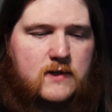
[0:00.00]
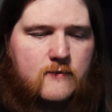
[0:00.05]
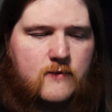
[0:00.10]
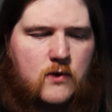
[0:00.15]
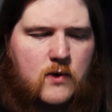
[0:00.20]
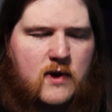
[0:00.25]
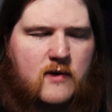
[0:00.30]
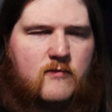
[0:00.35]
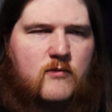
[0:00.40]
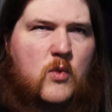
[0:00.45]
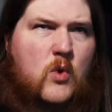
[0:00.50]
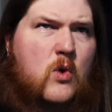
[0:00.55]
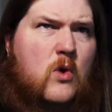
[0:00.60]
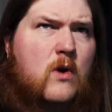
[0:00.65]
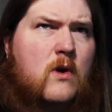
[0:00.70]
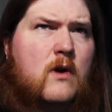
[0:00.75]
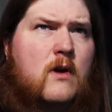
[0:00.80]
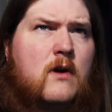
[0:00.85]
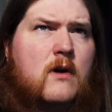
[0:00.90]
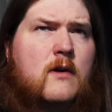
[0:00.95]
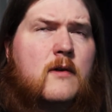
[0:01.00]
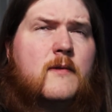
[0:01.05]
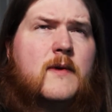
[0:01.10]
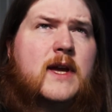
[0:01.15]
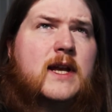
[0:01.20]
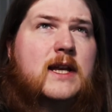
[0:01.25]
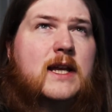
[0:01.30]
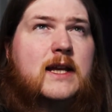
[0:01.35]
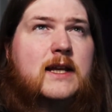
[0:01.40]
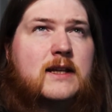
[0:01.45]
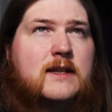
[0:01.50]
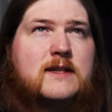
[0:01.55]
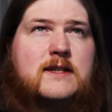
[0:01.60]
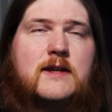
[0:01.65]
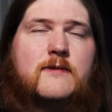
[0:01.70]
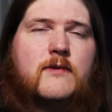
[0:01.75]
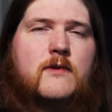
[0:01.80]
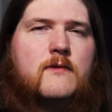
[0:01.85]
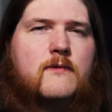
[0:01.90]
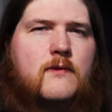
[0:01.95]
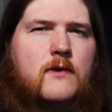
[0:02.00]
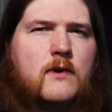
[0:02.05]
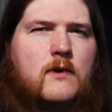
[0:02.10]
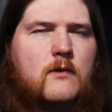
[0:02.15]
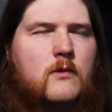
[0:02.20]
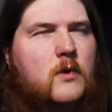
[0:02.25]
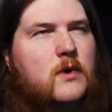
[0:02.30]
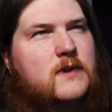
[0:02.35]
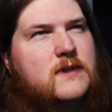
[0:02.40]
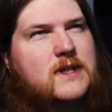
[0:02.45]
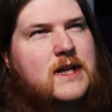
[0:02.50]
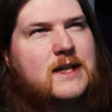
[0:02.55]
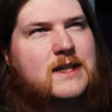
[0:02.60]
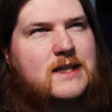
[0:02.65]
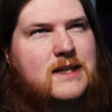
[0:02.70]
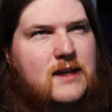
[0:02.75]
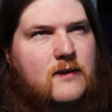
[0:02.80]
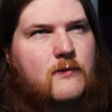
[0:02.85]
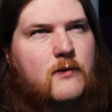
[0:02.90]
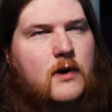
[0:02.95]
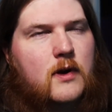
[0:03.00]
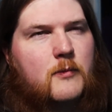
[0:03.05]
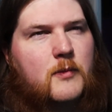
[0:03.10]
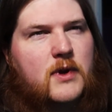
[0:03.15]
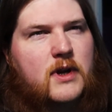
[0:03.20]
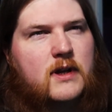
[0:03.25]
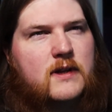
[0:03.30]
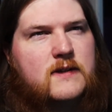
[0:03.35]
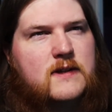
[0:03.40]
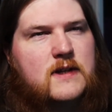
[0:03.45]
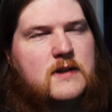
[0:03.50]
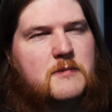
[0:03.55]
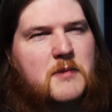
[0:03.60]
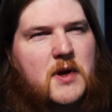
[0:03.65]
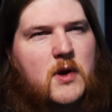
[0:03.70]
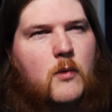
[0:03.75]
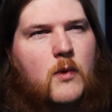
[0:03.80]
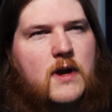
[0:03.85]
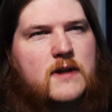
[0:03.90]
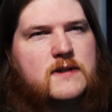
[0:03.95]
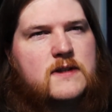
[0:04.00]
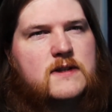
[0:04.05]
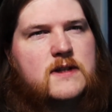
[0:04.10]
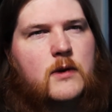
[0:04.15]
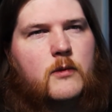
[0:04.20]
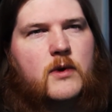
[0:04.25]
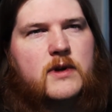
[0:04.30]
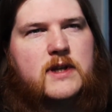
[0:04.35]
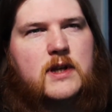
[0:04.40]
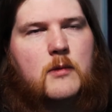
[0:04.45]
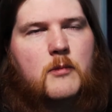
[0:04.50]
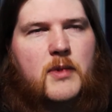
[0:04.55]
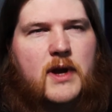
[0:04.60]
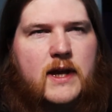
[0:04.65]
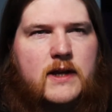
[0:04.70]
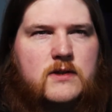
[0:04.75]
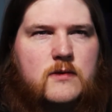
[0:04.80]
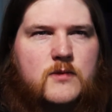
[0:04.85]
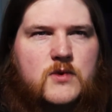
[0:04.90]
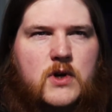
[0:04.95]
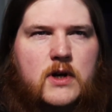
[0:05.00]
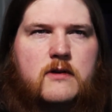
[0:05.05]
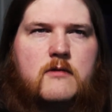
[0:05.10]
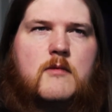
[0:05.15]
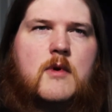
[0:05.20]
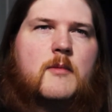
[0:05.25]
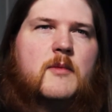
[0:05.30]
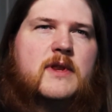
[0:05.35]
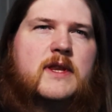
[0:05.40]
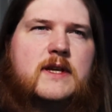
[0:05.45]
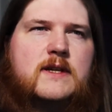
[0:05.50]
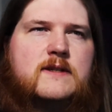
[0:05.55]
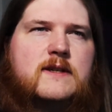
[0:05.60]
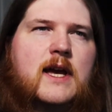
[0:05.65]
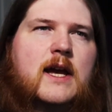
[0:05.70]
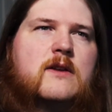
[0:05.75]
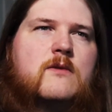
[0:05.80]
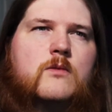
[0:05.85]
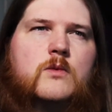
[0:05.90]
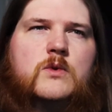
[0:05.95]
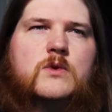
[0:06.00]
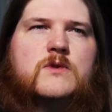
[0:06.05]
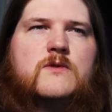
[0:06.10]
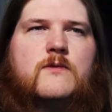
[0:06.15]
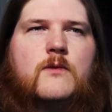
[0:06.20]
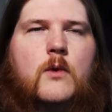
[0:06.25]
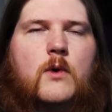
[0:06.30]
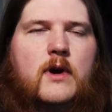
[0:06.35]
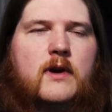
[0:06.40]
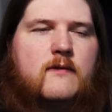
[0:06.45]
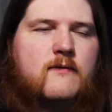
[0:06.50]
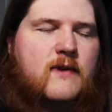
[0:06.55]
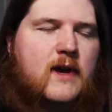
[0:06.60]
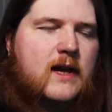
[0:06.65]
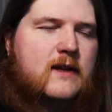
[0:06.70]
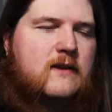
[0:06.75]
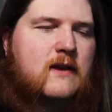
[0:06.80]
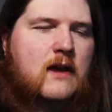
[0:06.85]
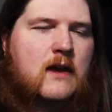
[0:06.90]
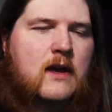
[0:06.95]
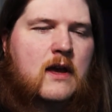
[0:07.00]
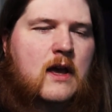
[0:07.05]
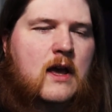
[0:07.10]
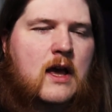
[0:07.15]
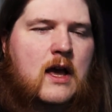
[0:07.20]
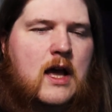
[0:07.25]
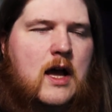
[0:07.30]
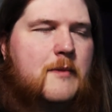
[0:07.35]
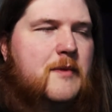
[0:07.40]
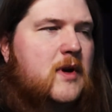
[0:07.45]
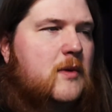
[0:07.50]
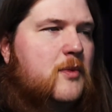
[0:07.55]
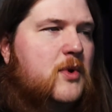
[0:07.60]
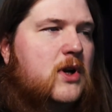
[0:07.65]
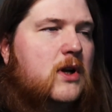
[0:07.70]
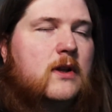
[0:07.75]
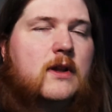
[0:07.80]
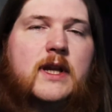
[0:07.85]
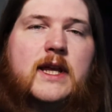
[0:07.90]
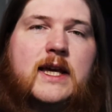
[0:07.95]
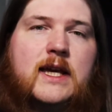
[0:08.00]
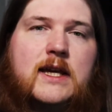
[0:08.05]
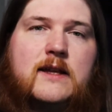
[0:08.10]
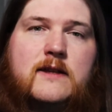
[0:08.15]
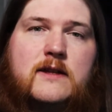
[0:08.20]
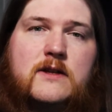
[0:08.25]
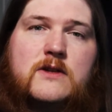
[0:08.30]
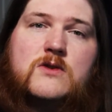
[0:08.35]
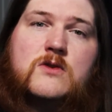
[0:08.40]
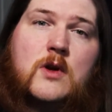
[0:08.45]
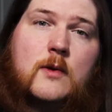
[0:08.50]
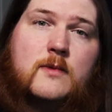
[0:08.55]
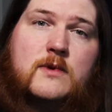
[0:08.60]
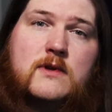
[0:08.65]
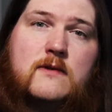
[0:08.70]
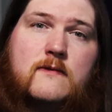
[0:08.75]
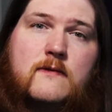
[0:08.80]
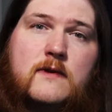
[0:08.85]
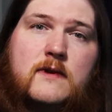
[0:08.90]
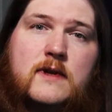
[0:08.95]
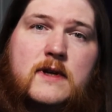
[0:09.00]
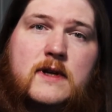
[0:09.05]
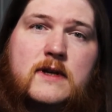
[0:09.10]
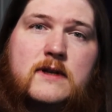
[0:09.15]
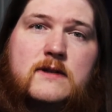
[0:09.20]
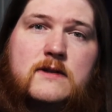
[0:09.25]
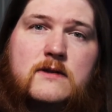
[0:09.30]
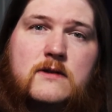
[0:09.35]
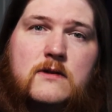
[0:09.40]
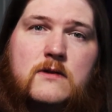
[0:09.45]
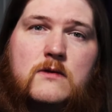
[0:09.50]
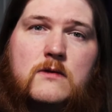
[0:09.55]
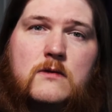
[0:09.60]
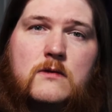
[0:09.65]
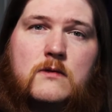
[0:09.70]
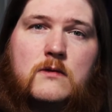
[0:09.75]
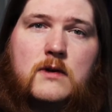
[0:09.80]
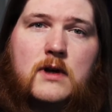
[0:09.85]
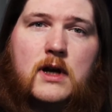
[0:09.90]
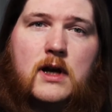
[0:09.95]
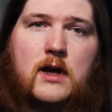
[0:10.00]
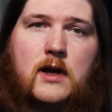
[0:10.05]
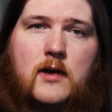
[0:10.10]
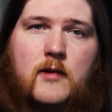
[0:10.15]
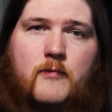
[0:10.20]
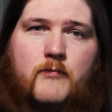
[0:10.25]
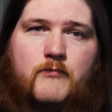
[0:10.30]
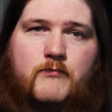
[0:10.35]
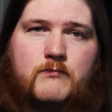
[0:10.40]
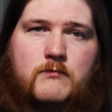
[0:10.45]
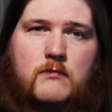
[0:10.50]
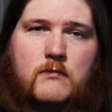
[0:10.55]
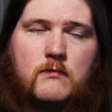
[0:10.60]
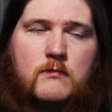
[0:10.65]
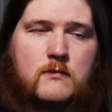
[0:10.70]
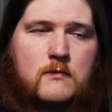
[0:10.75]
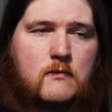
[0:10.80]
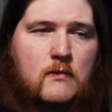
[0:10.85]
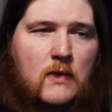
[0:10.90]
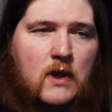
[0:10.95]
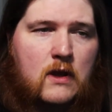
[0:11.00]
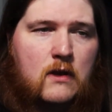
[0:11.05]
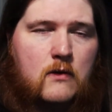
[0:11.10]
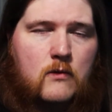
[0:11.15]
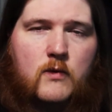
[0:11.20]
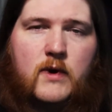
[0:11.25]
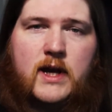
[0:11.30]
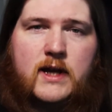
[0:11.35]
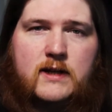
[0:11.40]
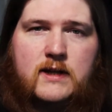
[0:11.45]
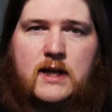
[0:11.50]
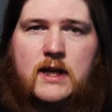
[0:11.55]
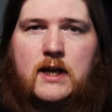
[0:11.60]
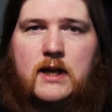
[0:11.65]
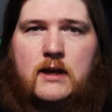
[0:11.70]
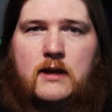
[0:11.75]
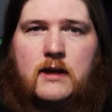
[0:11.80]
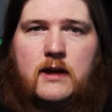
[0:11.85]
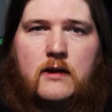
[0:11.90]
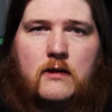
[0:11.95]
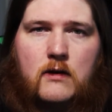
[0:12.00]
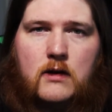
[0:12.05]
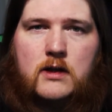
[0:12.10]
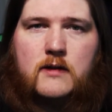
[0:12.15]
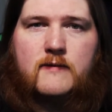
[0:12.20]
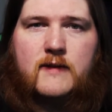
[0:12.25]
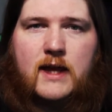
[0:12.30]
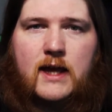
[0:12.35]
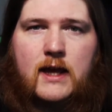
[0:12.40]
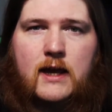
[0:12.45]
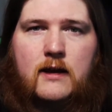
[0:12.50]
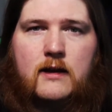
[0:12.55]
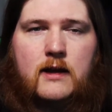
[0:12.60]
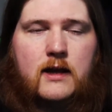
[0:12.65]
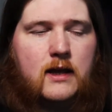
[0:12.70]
If you have more, and it's different for, well, it's not different, but it's been a while since I worked at a bank, so I'm trying to remember the exact rules for it. In fact, I'm going to put a link in the description for this to RegD and all of that.